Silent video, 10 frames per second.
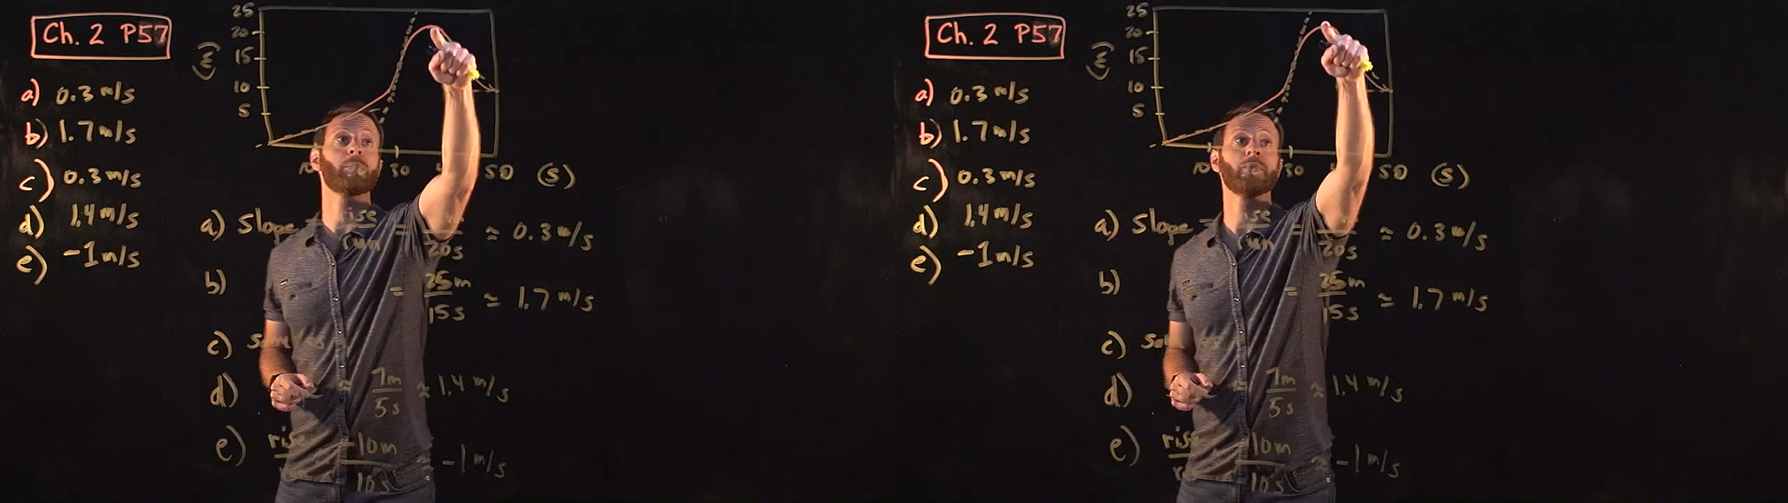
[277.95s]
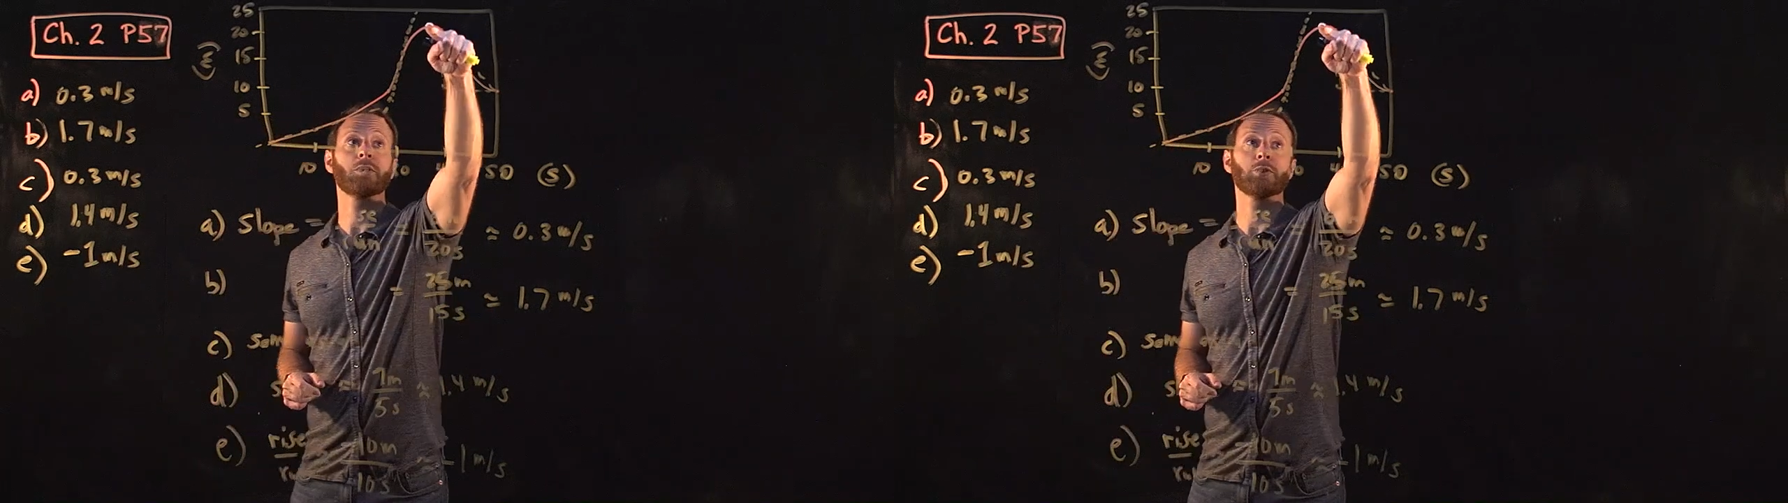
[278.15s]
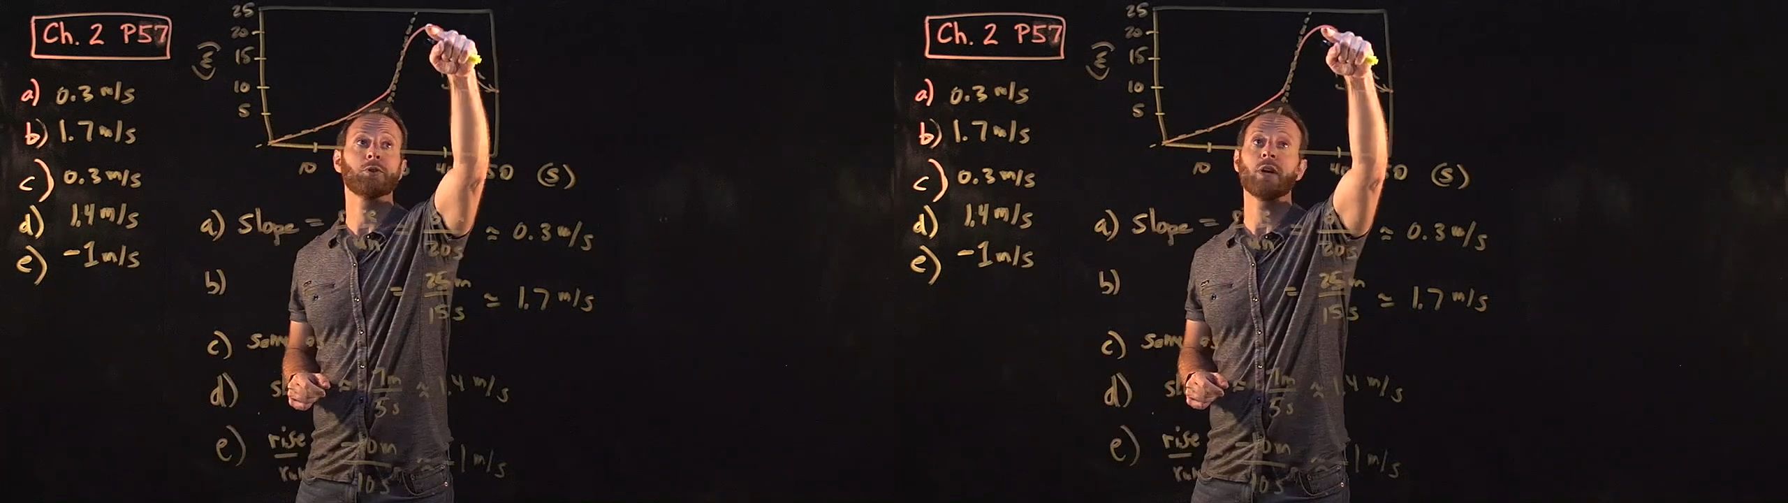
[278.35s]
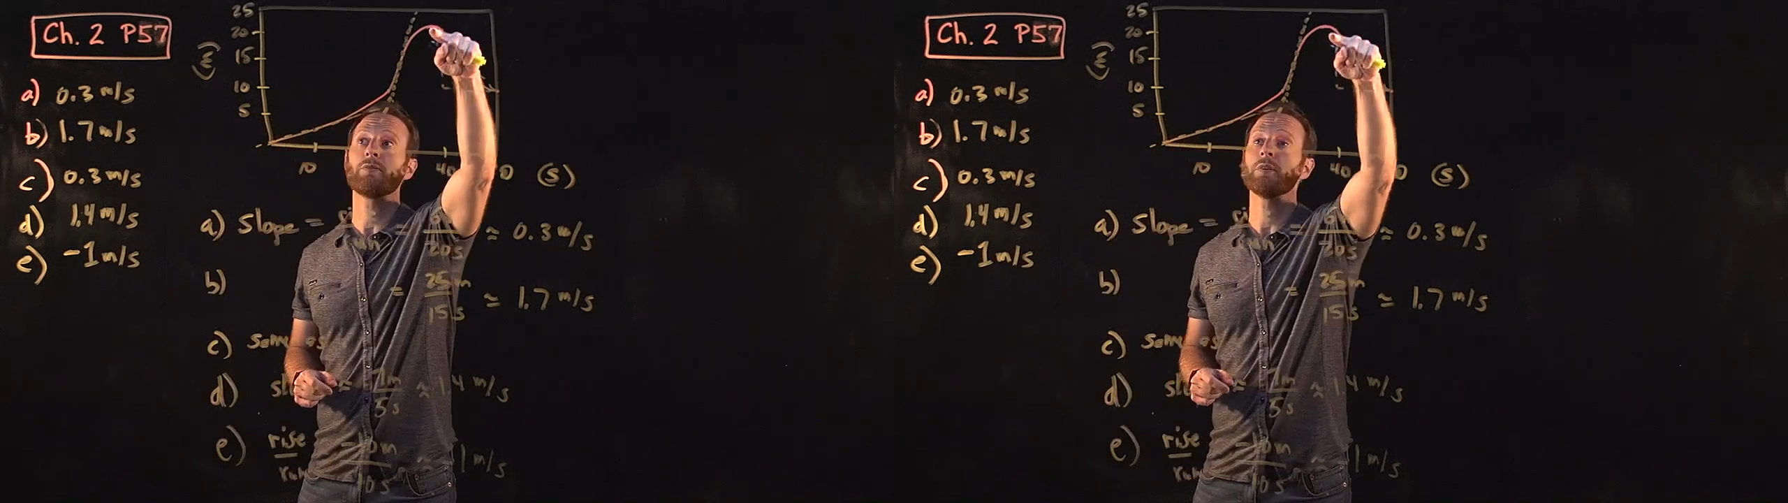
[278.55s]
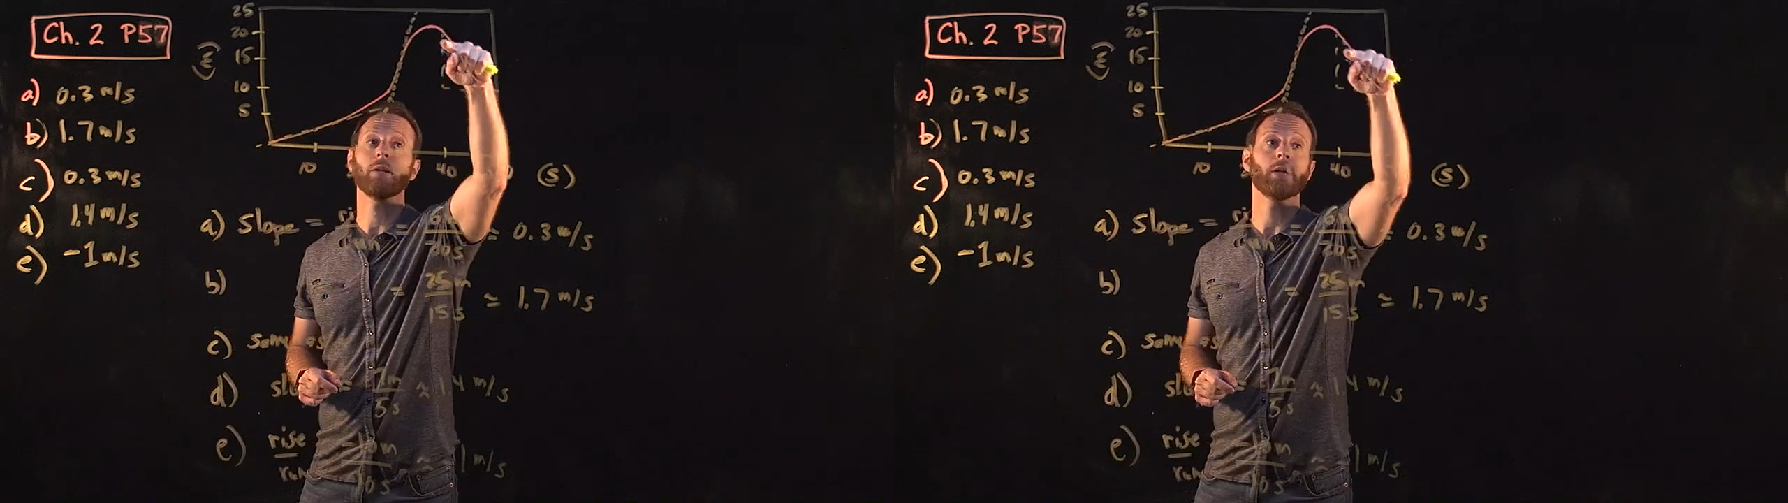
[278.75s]
position
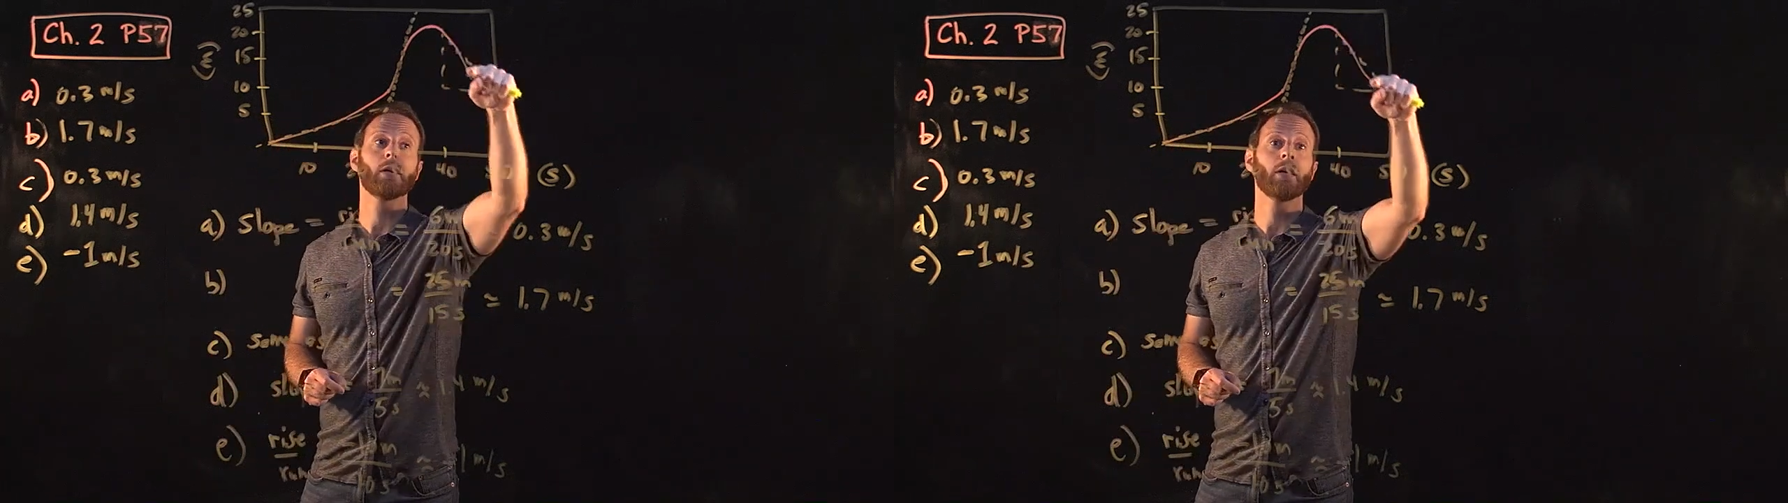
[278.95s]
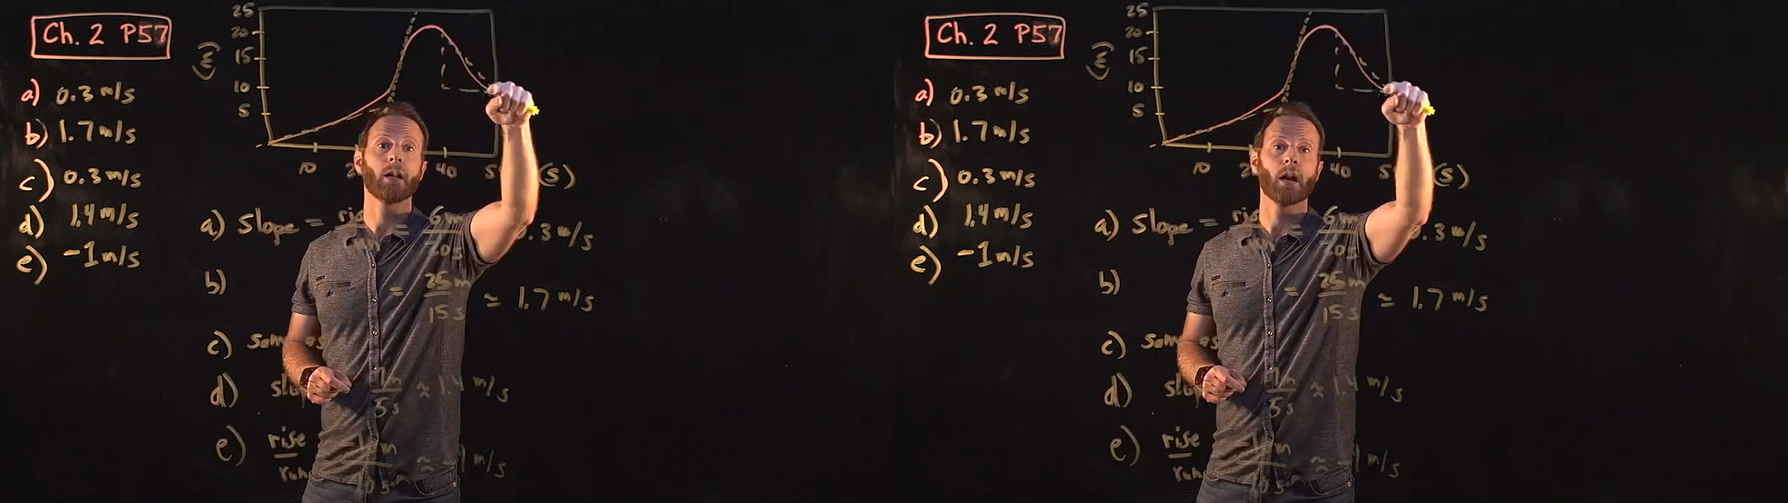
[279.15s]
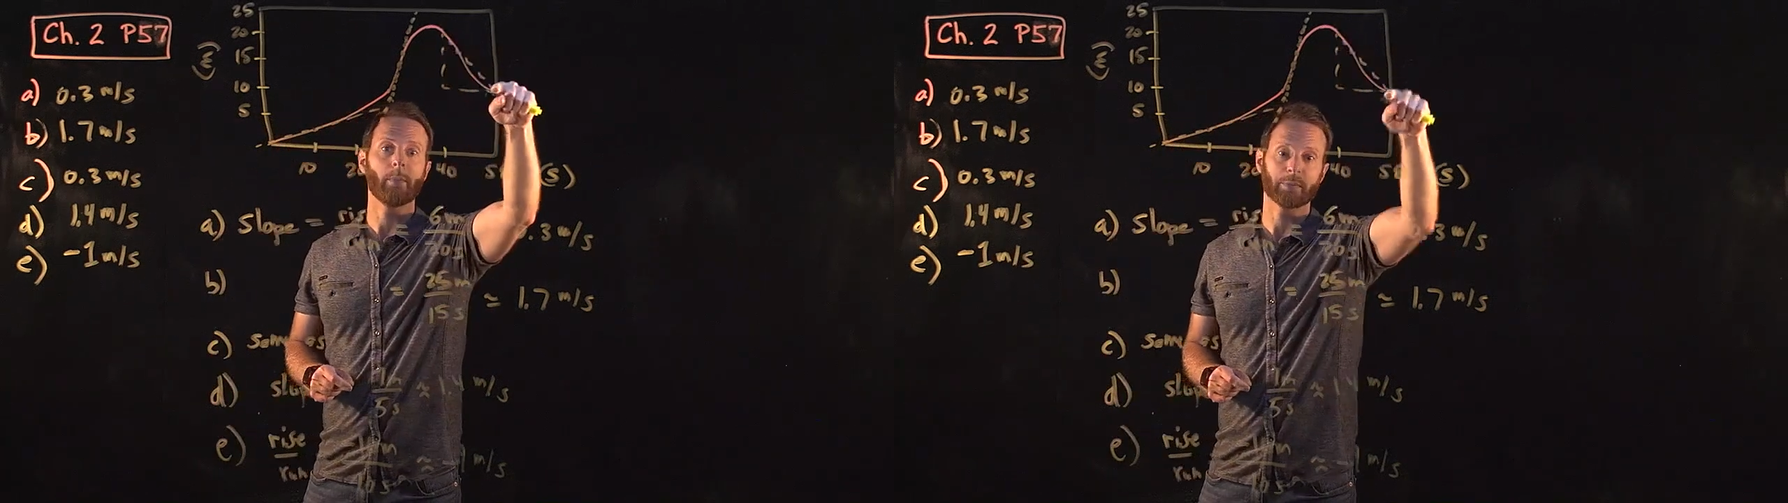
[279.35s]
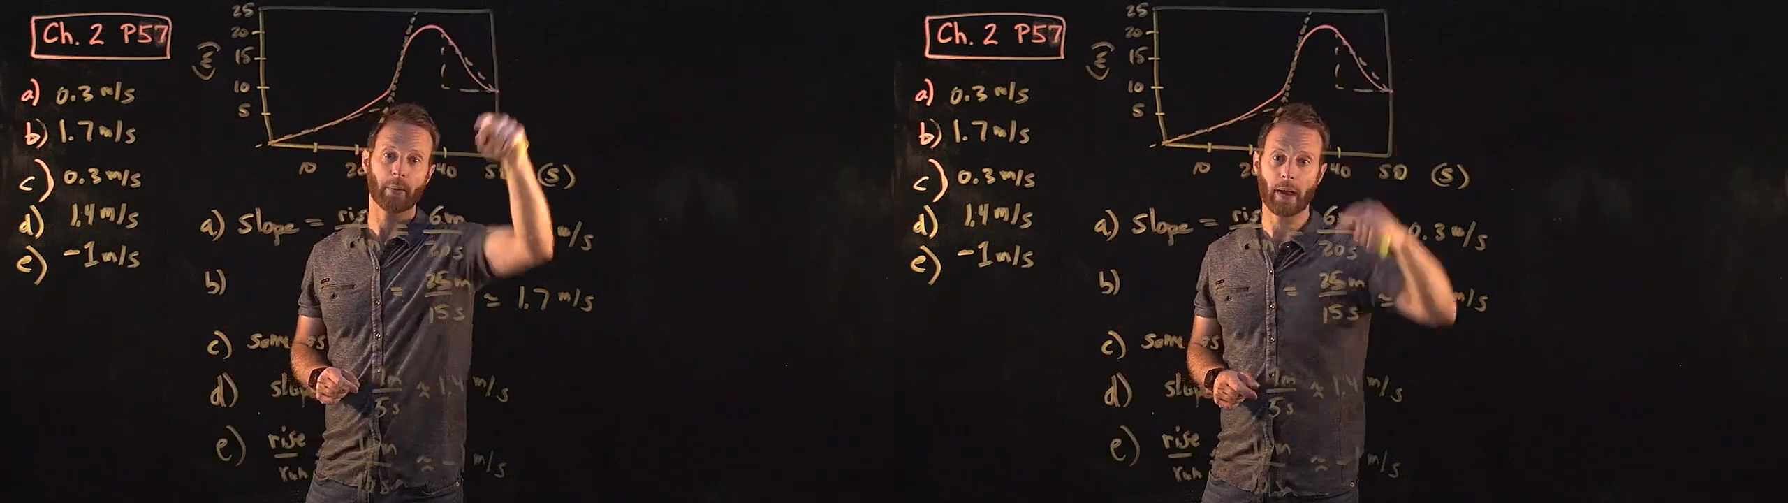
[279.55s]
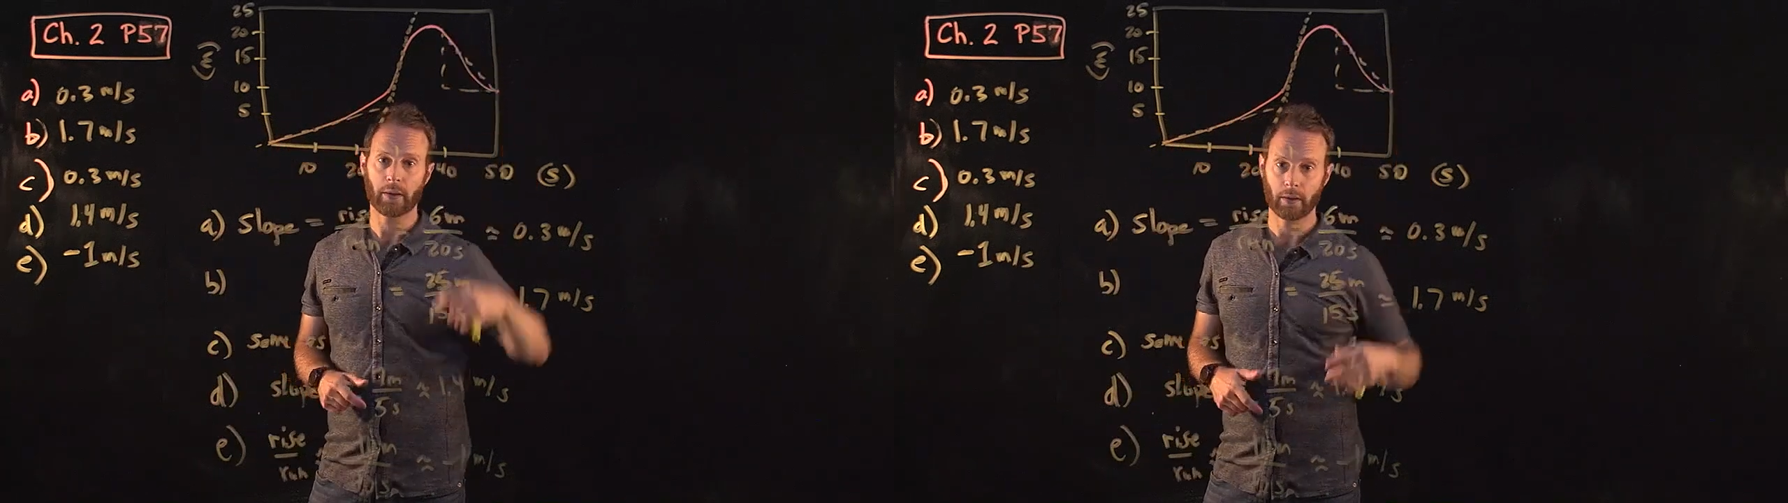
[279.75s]
definitely comes back.